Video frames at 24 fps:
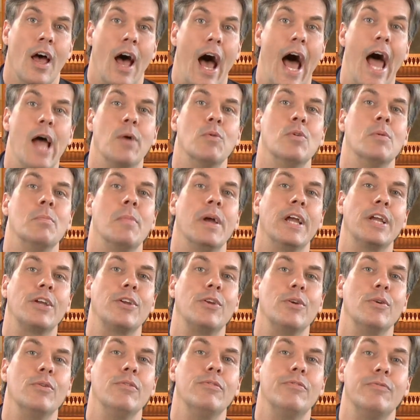I will make
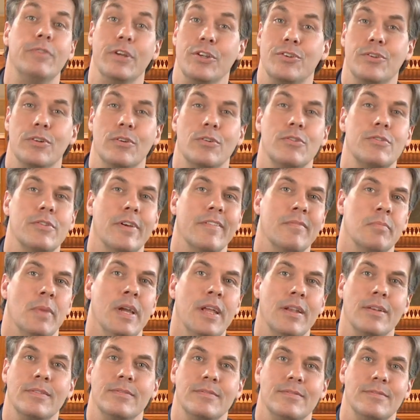you fishers of
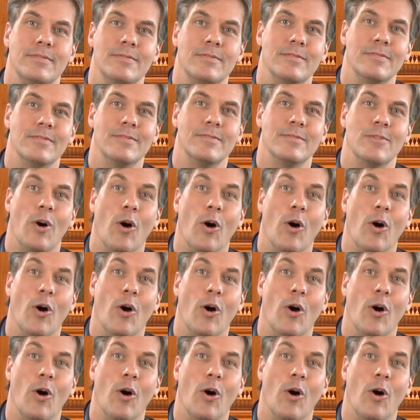men.